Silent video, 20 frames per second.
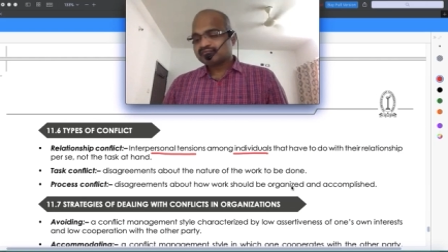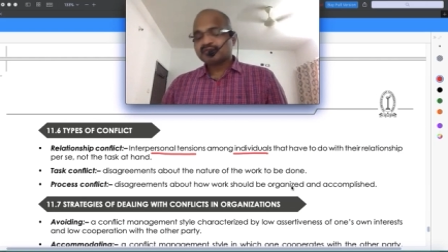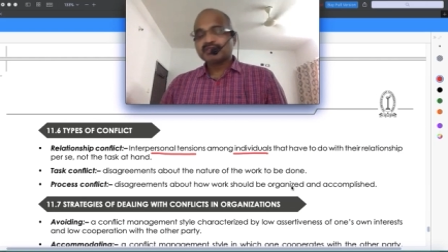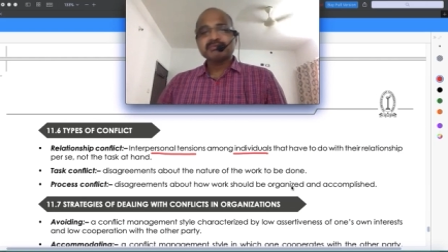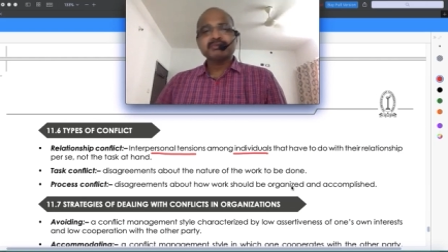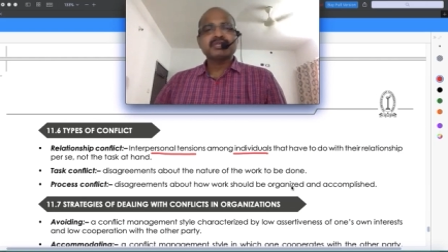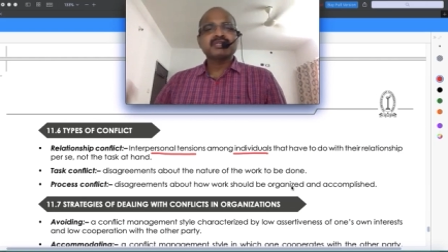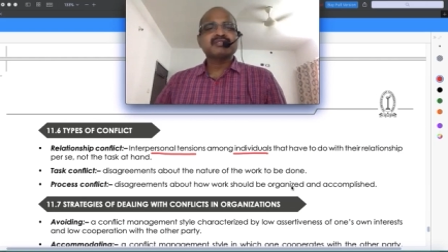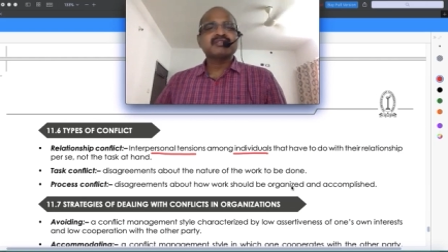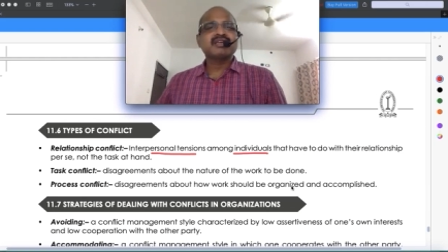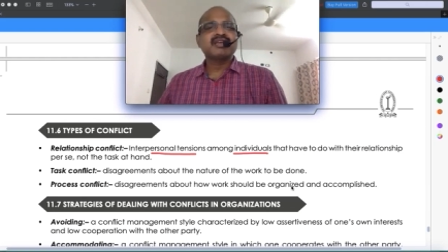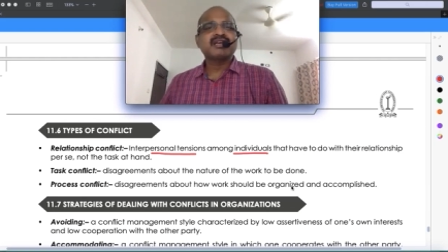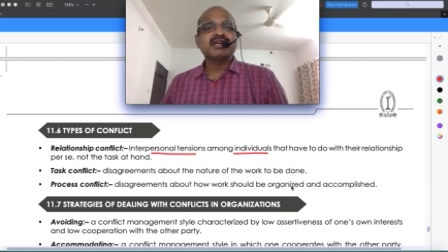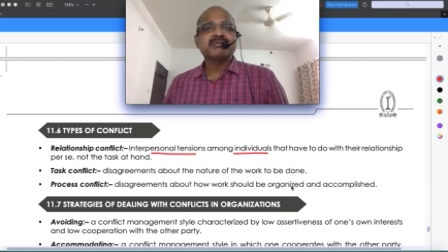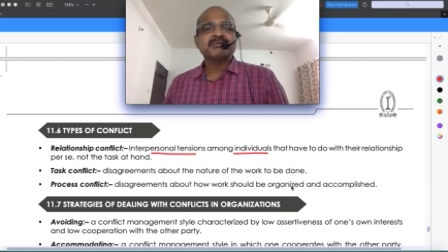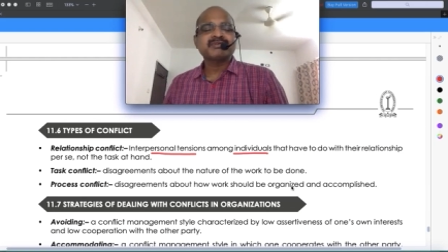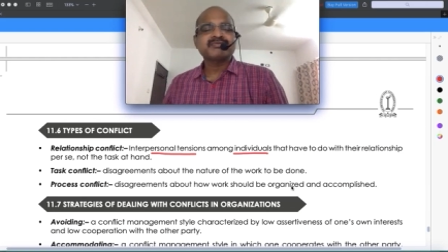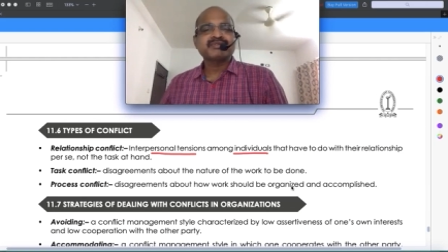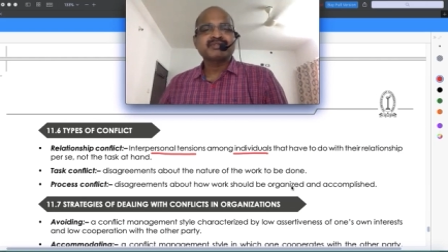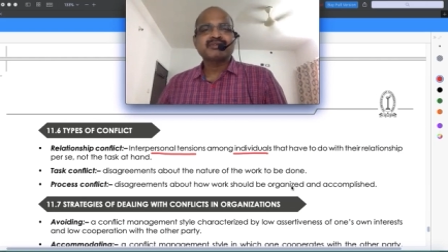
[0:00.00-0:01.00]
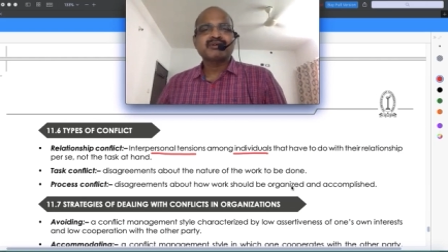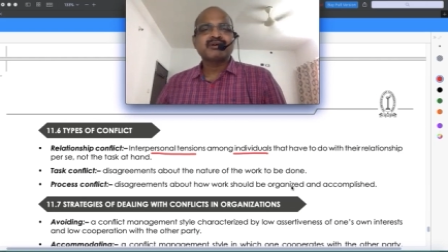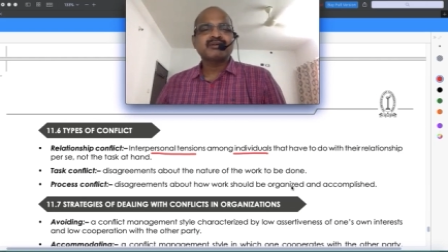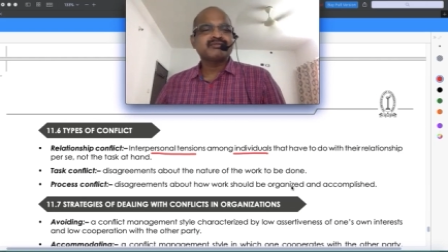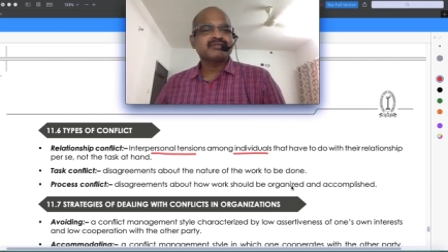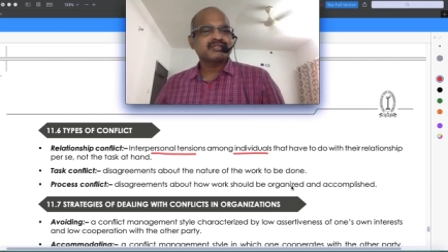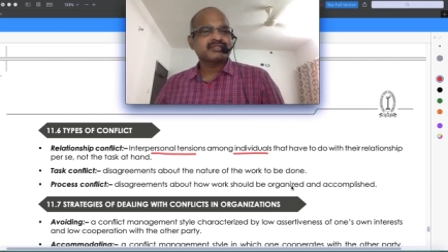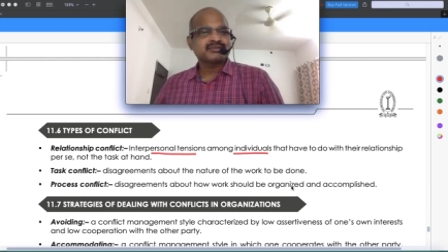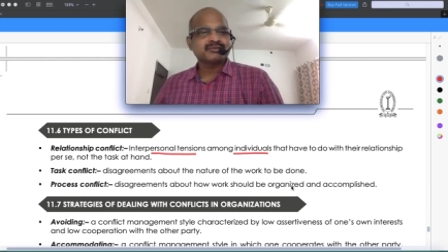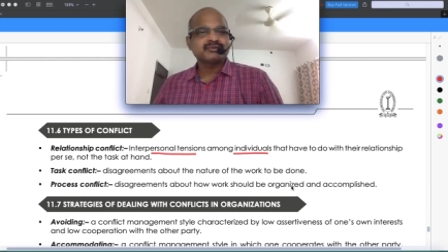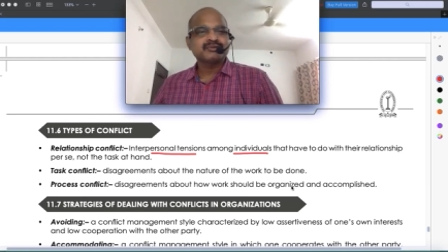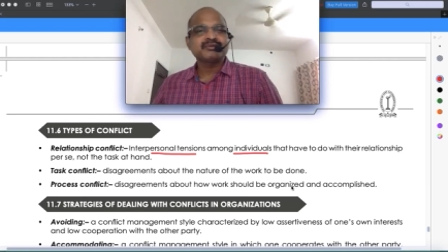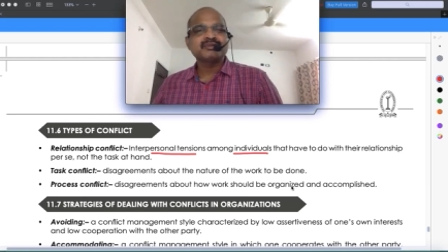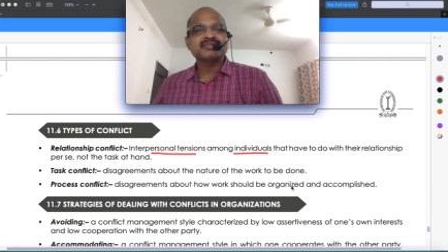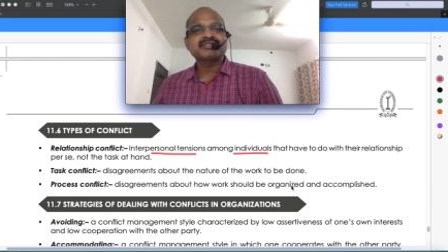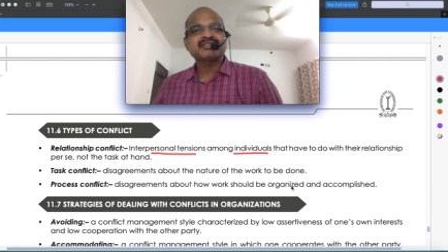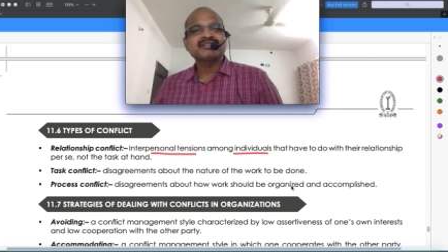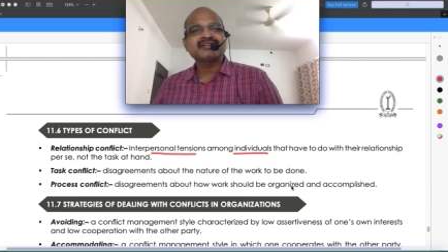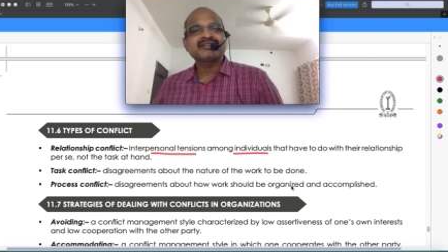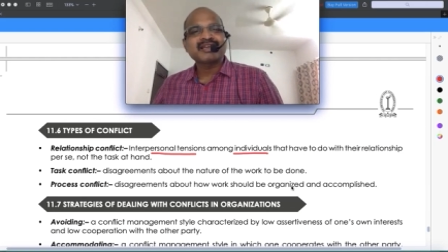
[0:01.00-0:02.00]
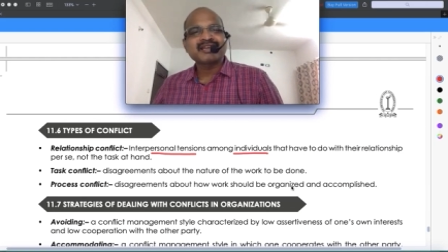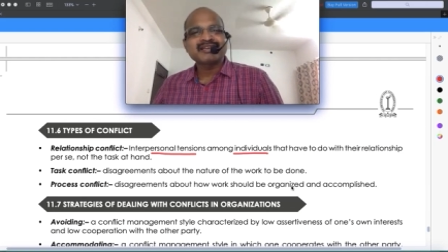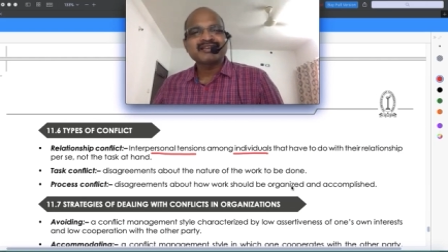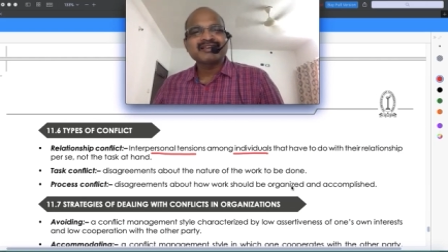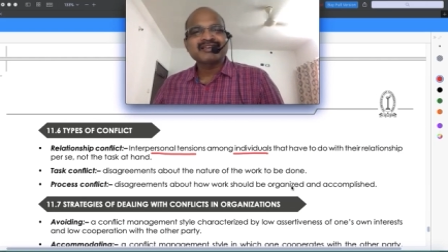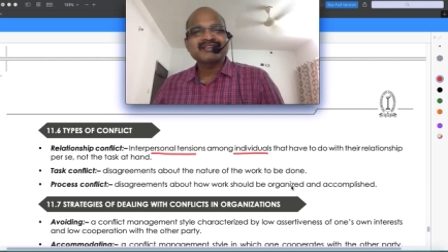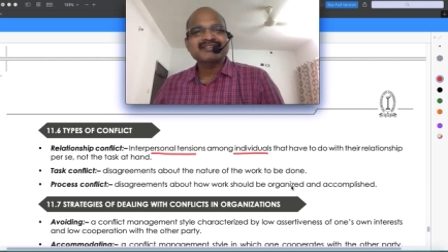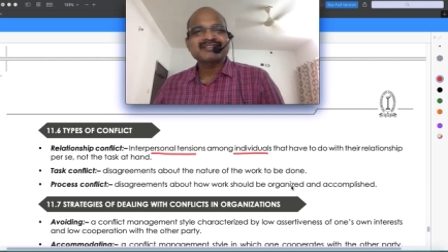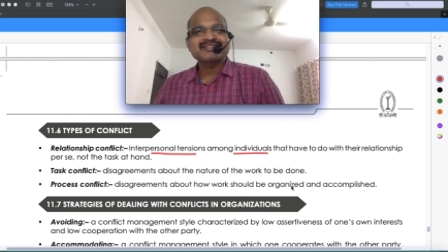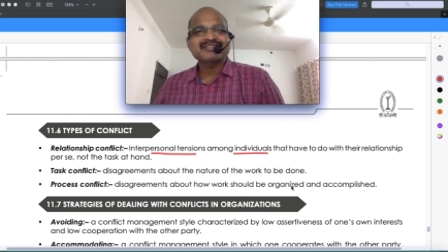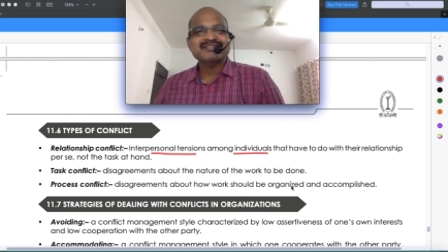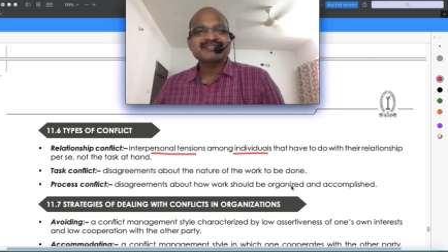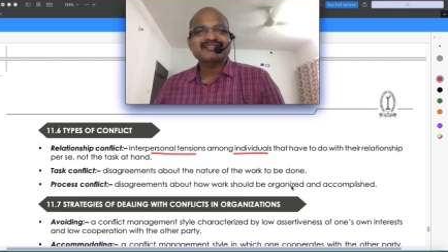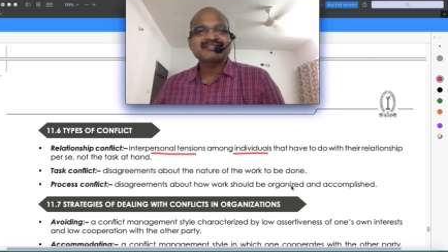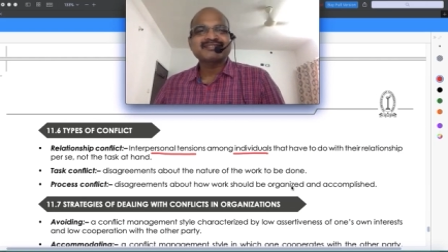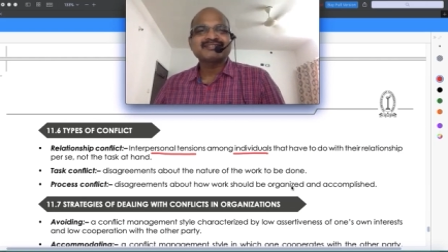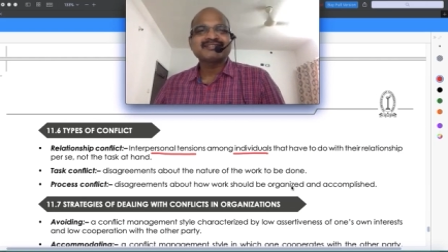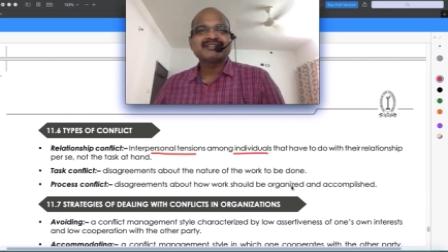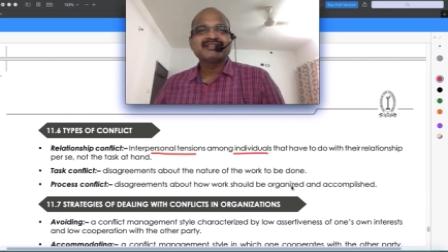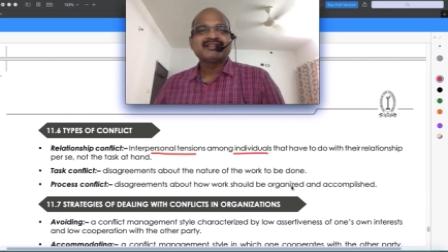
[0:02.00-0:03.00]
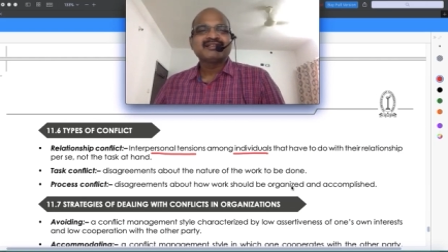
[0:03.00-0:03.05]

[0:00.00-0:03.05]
because they come up with always rules uh, regulations uh,